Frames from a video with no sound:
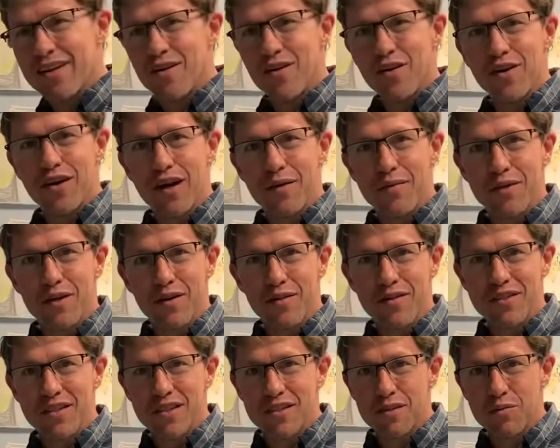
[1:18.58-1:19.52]
autonomic
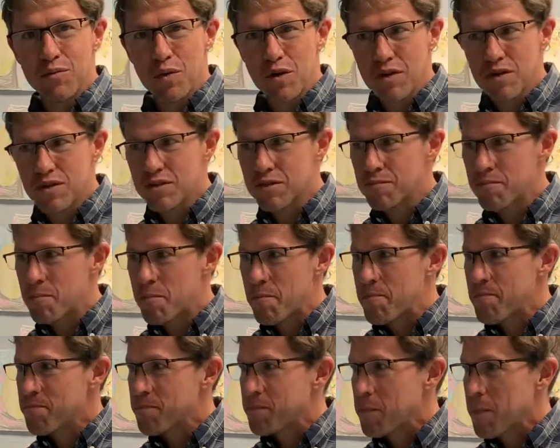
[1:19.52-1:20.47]
nervous system works.
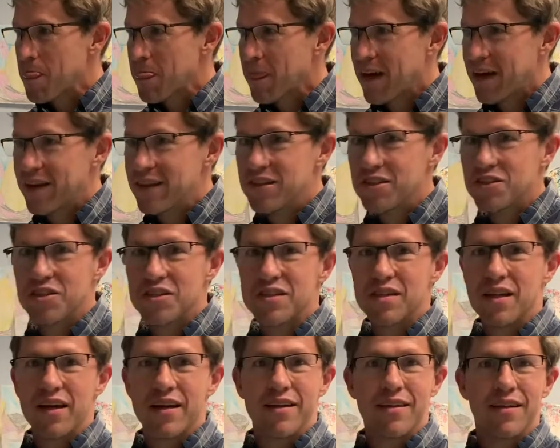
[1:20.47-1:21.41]
It's just
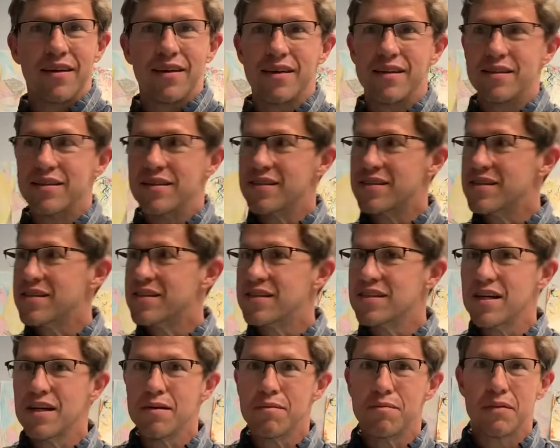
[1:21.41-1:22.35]
like the
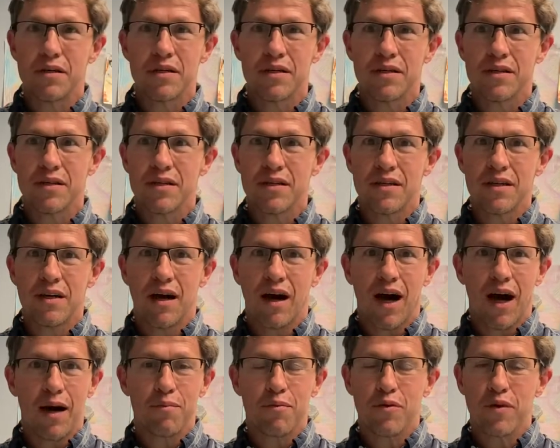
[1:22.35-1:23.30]

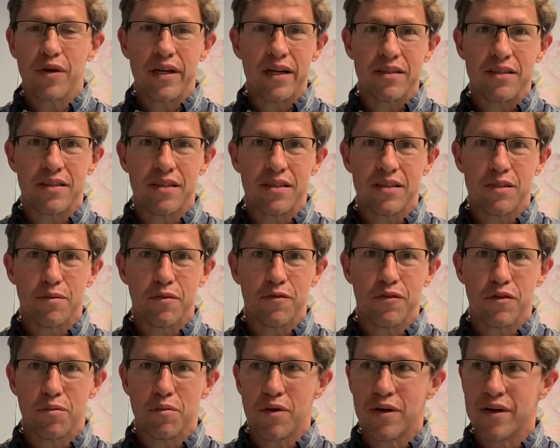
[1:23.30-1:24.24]
sub-operating system of
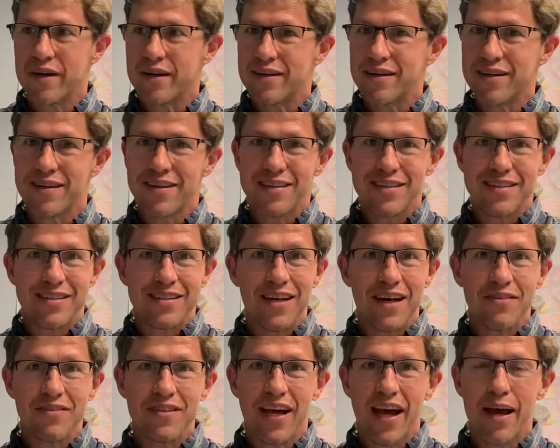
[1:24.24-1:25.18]
your brain.
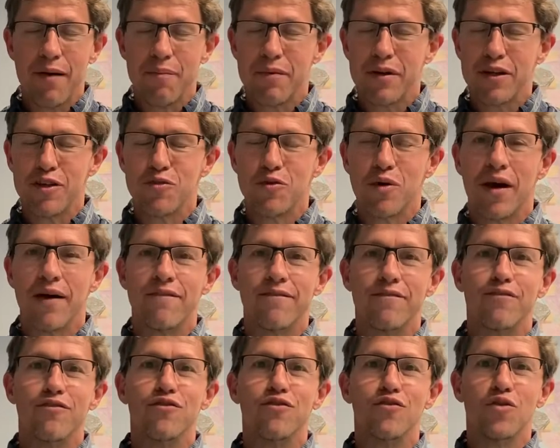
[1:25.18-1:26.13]
Stuff's happening, you have
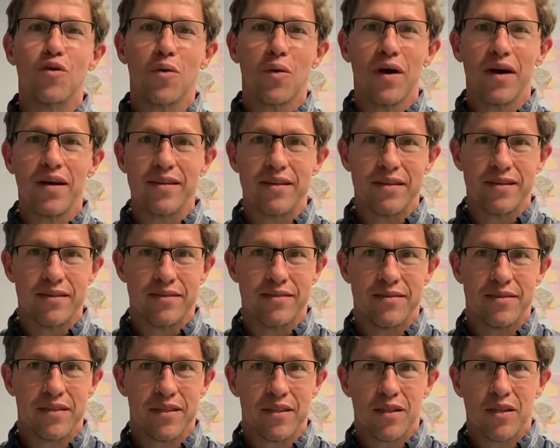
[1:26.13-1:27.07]
no idea.
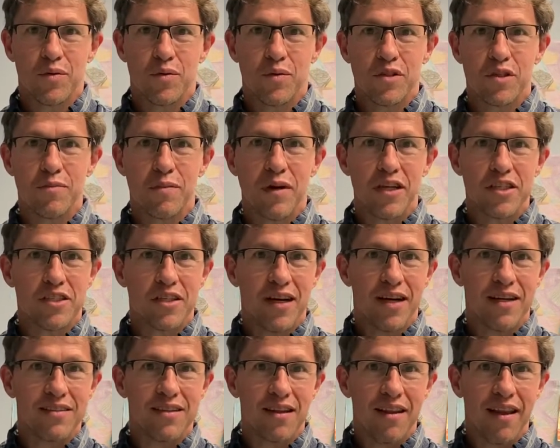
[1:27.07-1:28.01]
When somebody
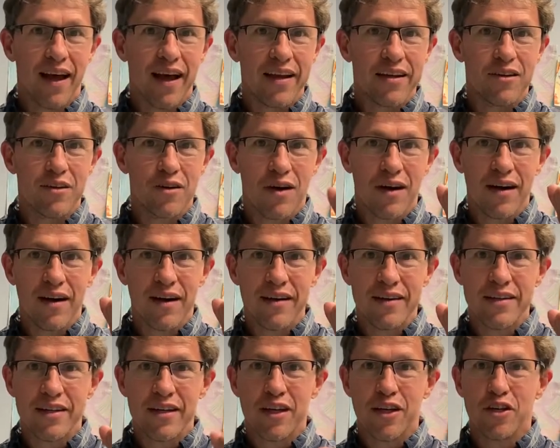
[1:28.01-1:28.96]
shines a light in your eye,
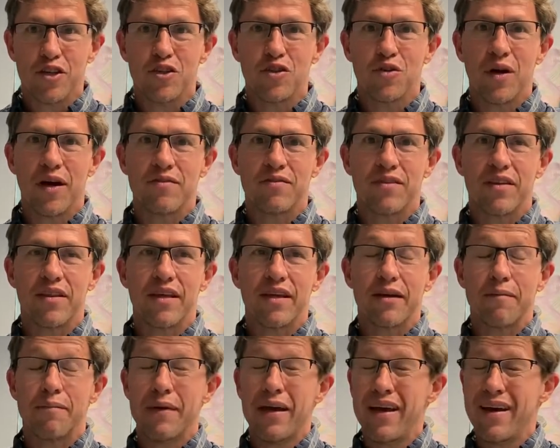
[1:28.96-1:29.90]
you don't have to
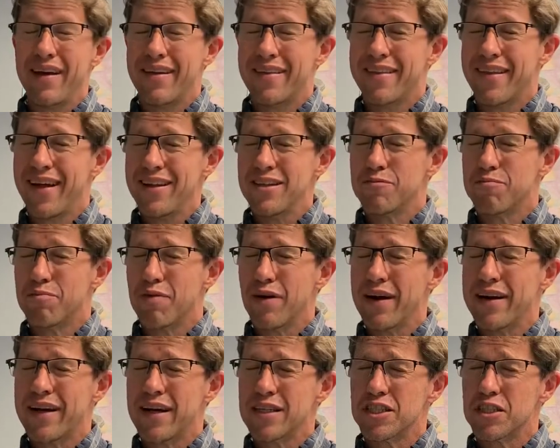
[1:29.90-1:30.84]
think, man, that's
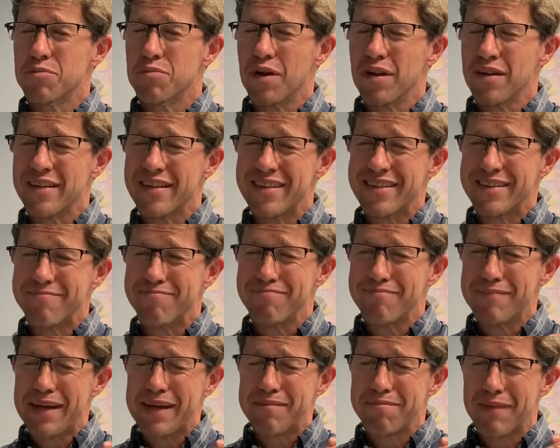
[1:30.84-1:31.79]
bright, I should probably
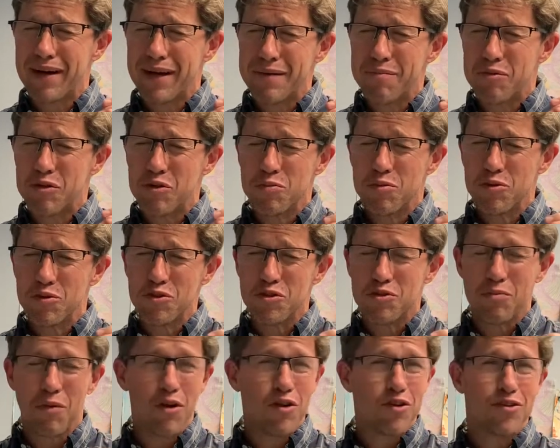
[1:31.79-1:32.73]
make my pupils
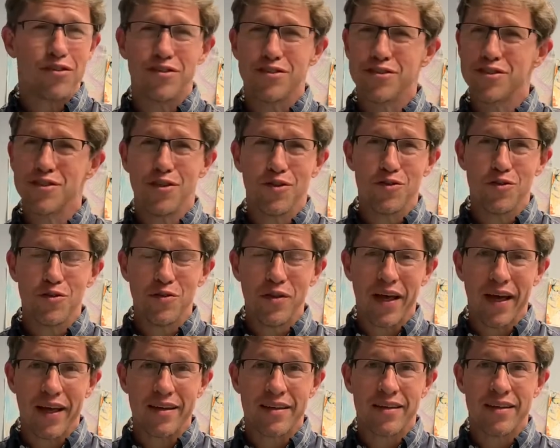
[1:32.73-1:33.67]
smaller. You don't do
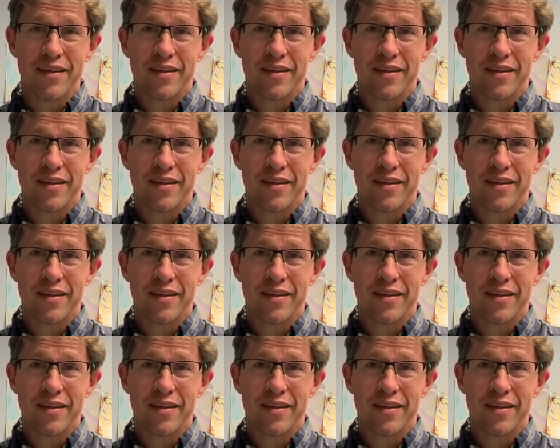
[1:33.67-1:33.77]
that.